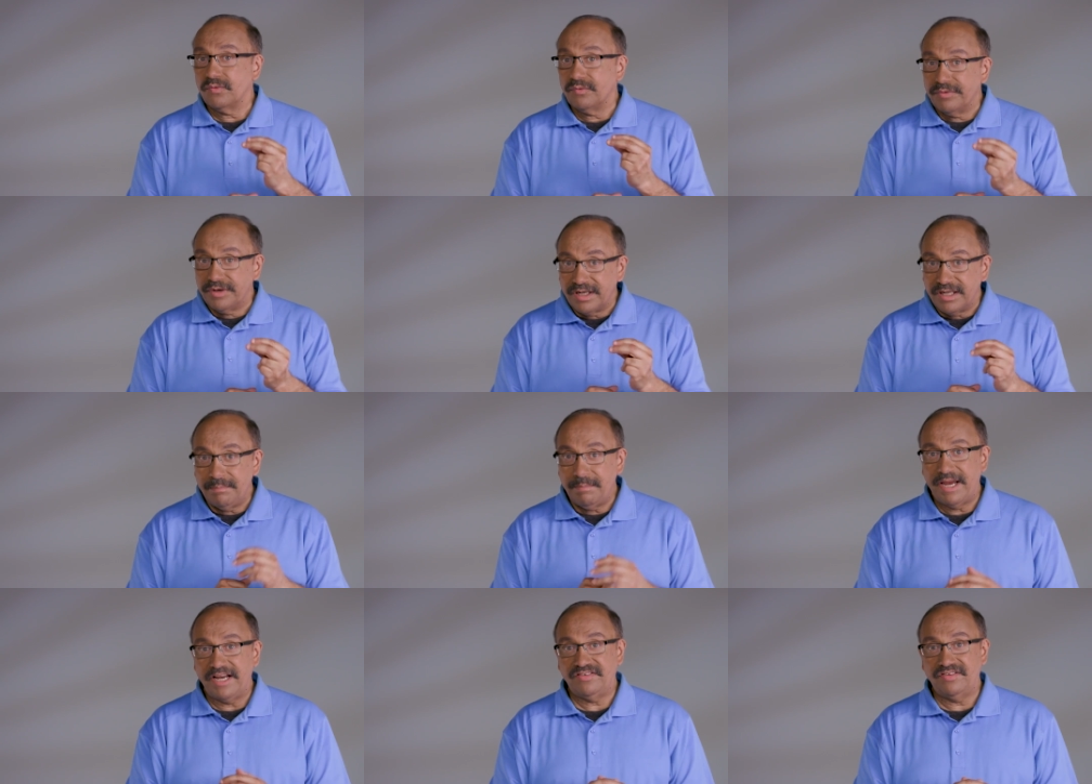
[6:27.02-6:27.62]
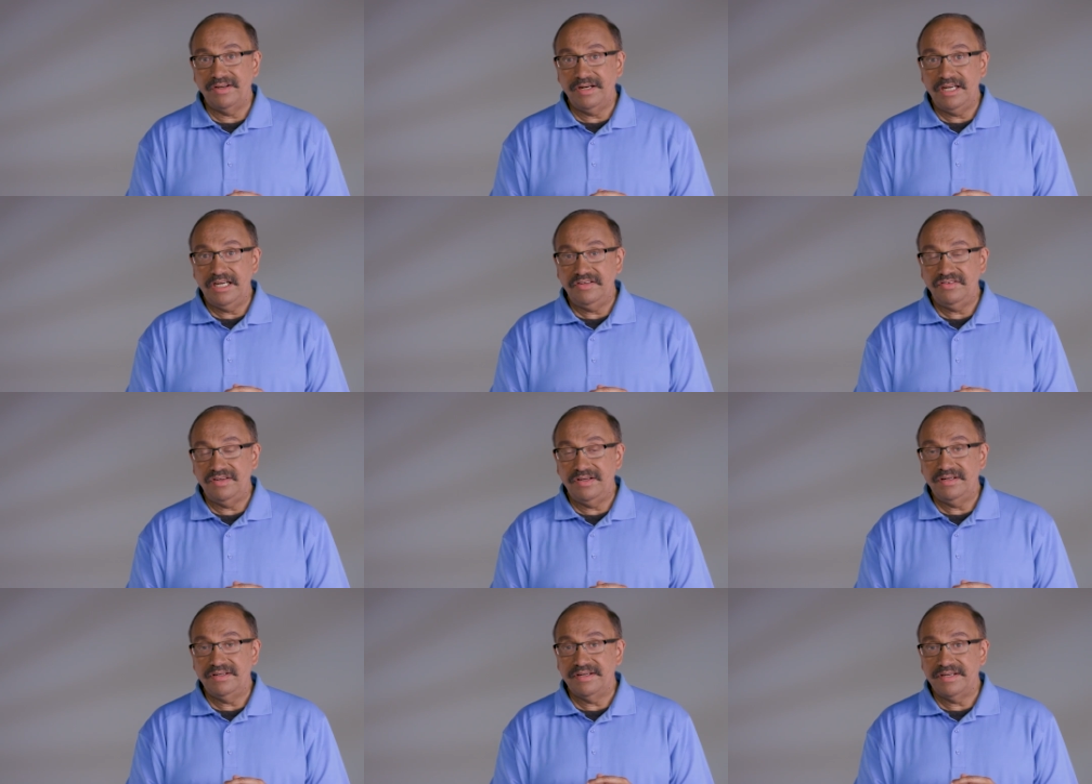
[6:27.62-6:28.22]
Really makes it
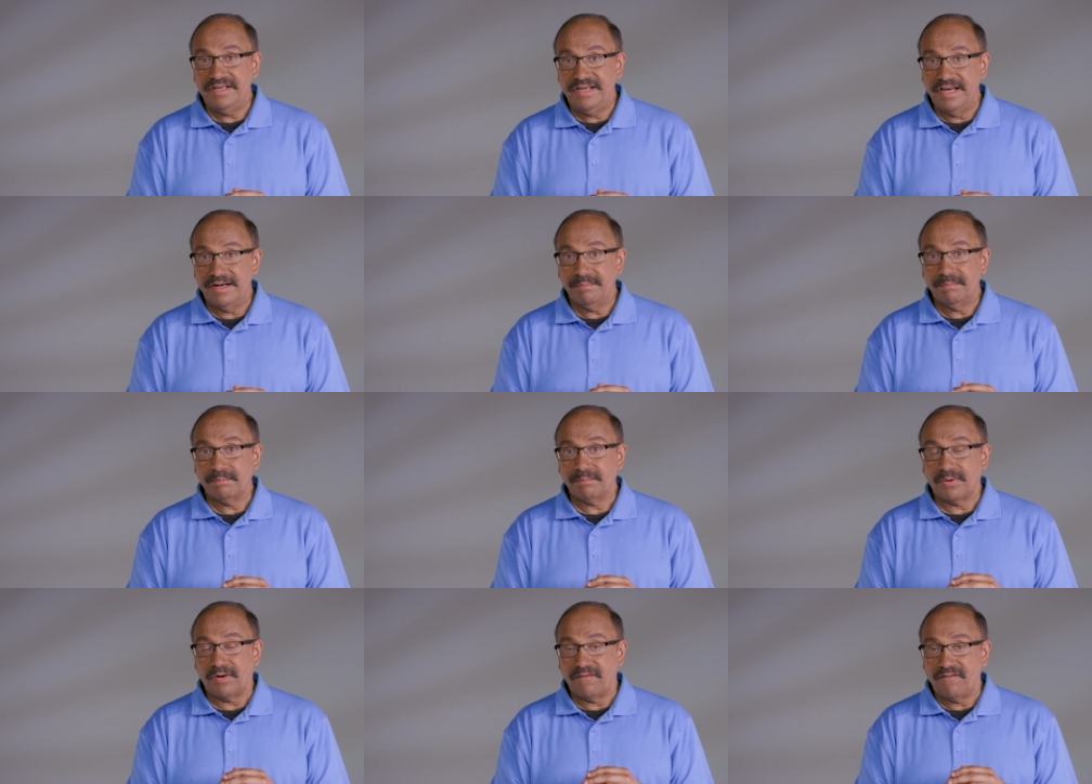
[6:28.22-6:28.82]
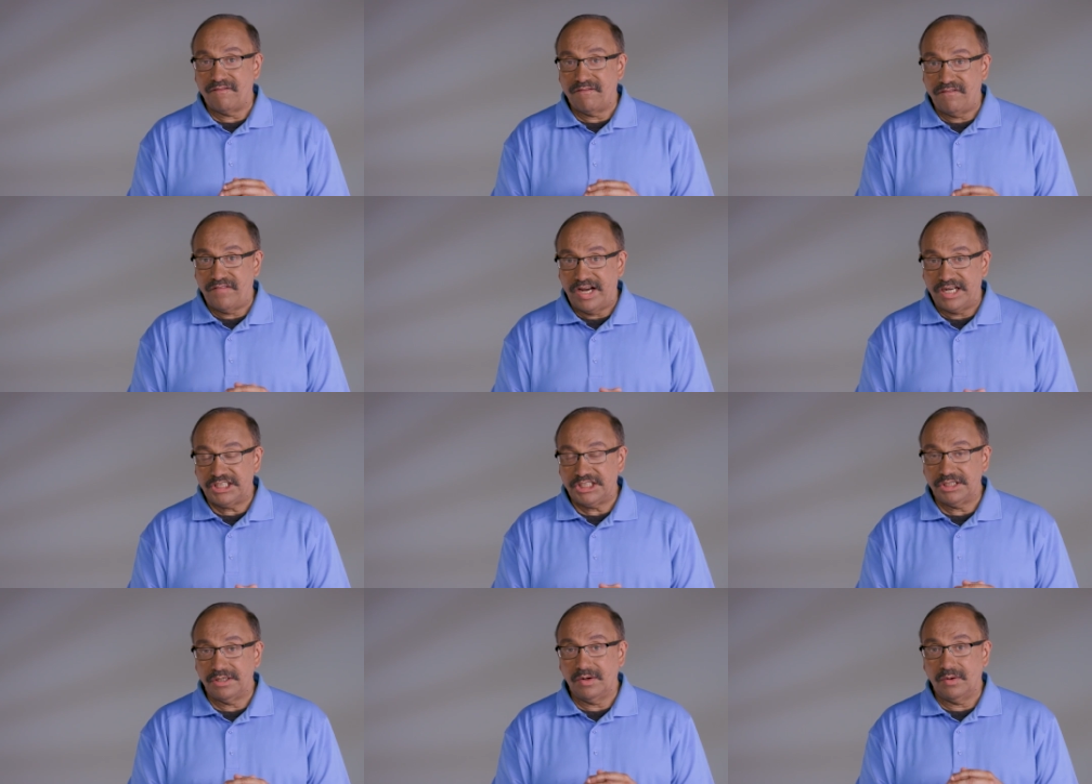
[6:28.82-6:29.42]
easy to get
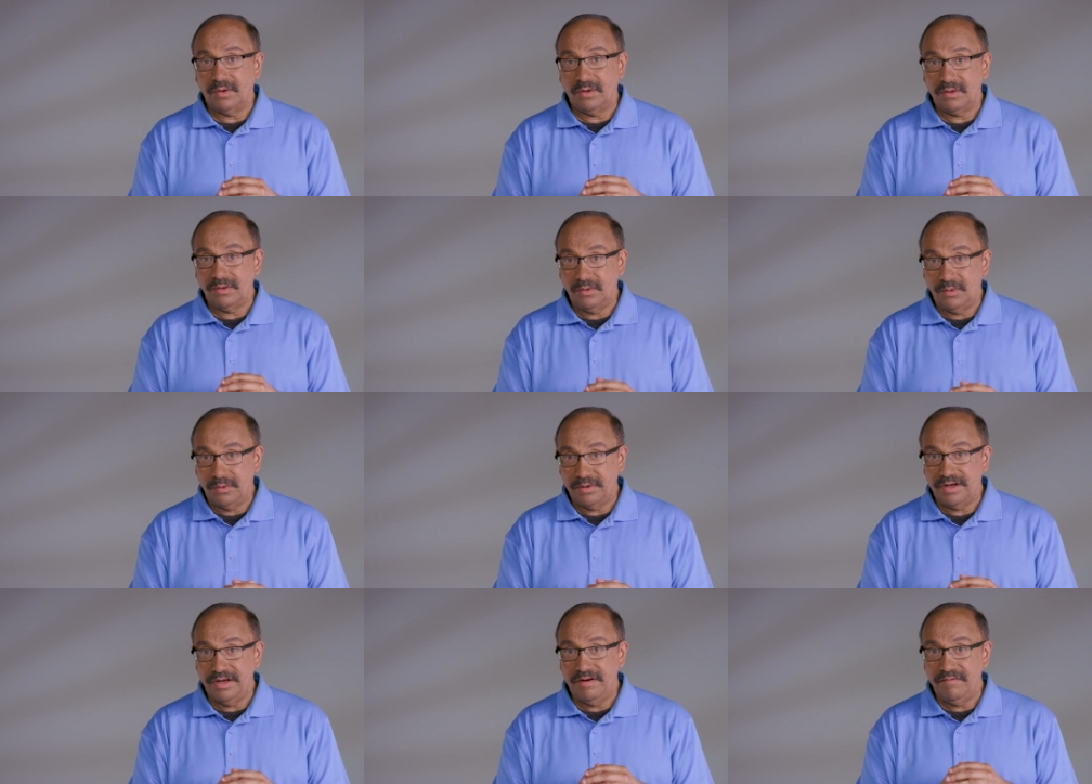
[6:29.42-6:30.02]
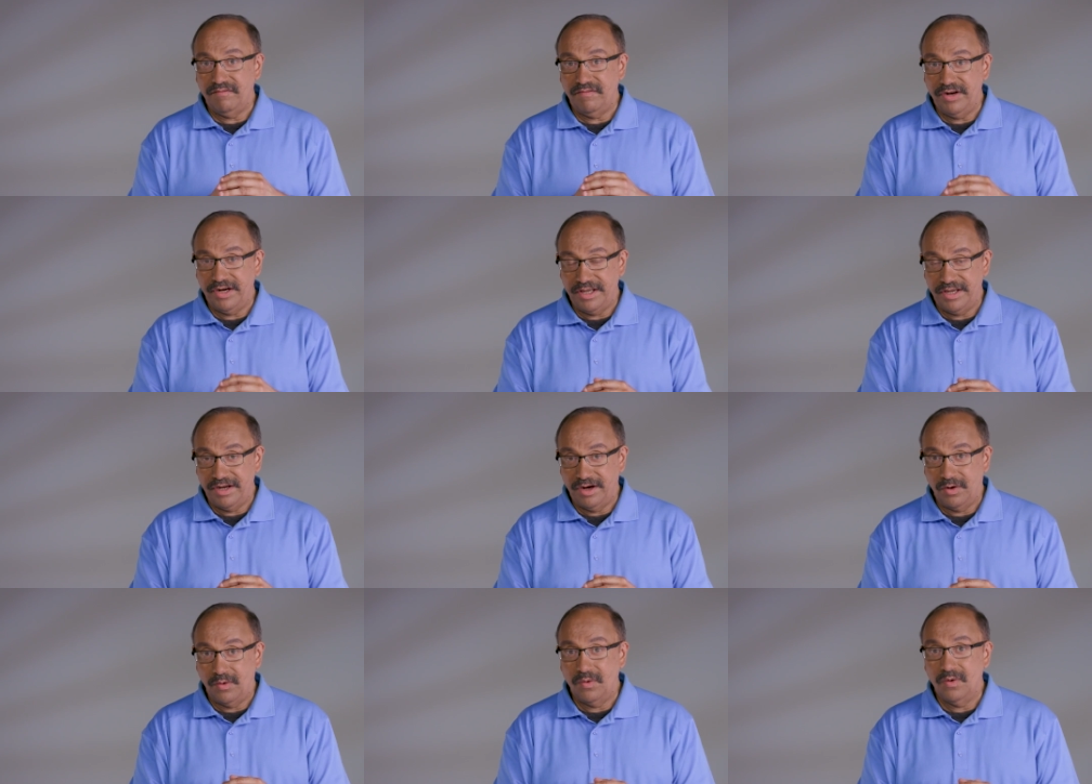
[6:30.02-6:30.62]
professional looking
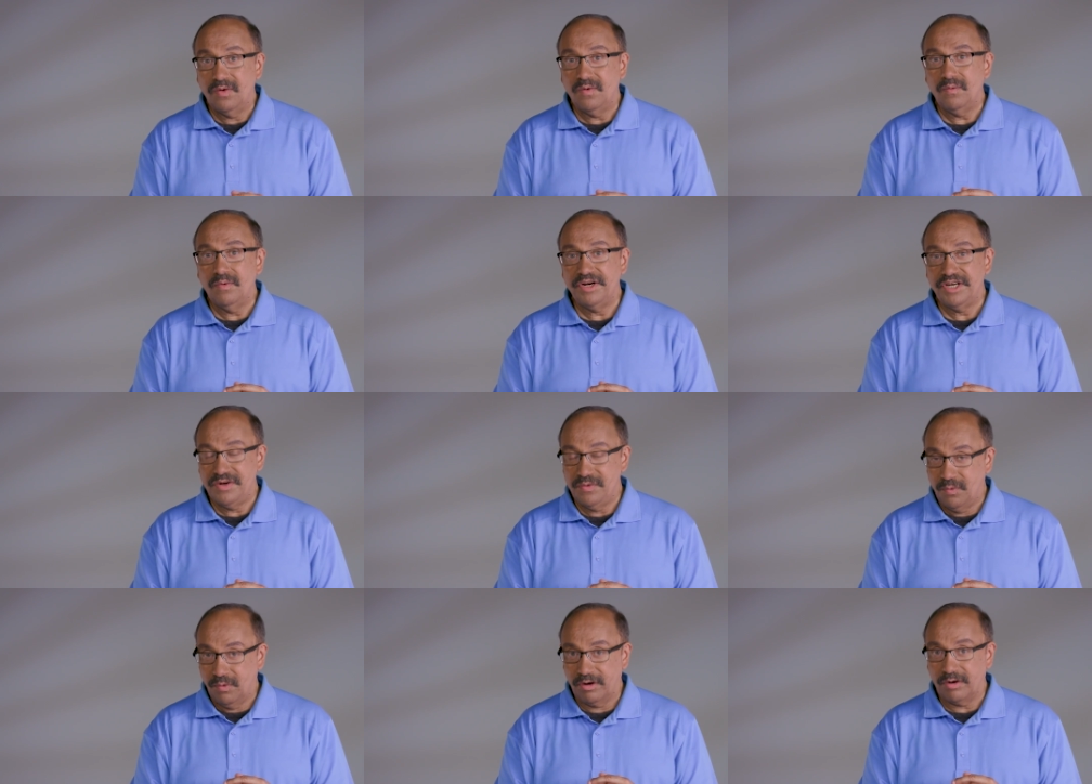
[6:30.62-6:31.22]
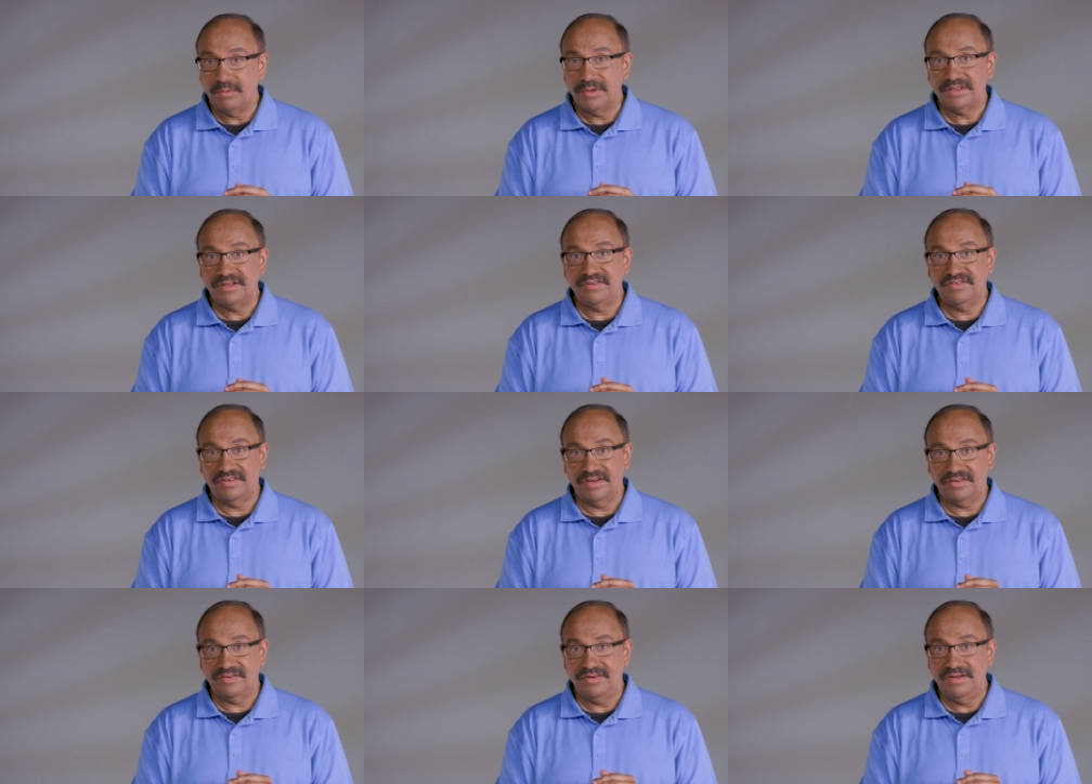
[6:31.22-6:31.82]
video when you work with the
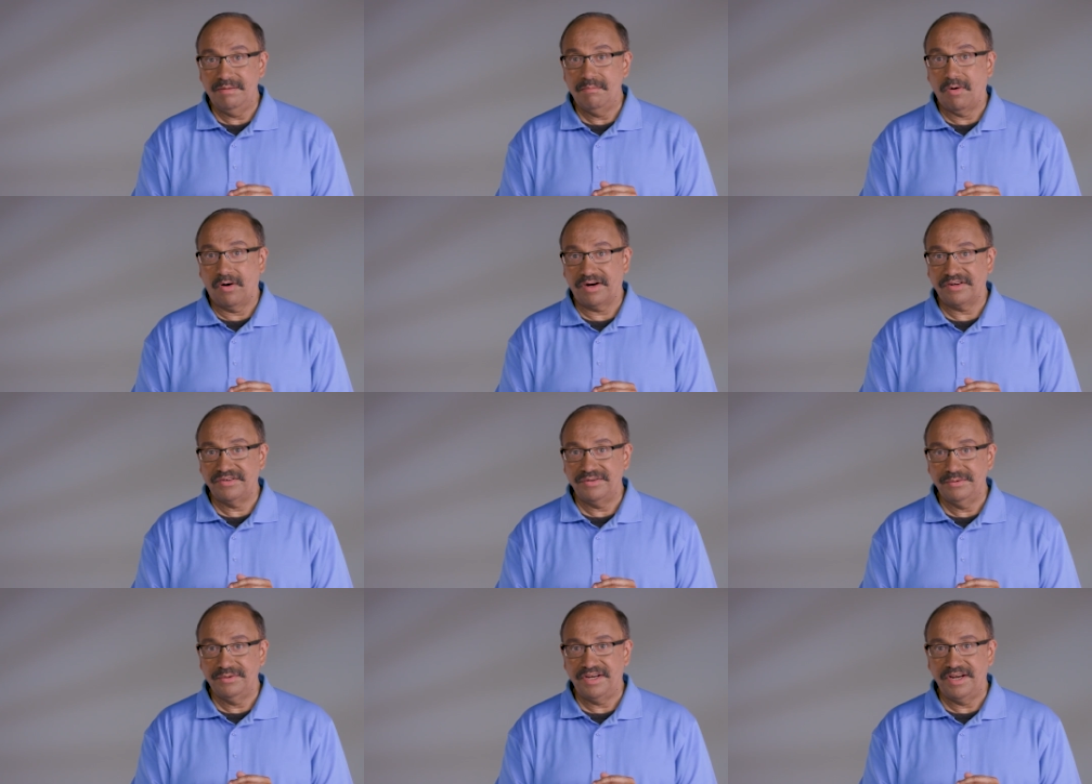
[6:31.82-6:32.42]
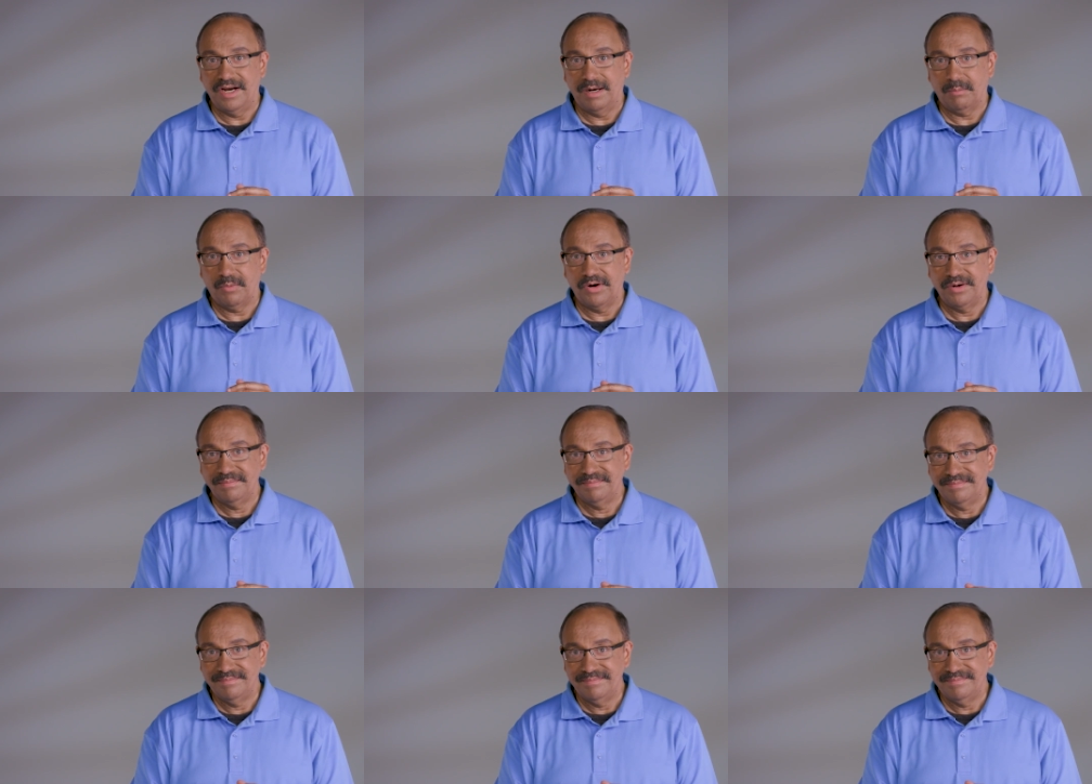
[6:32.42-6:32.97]
six D Mark two camera.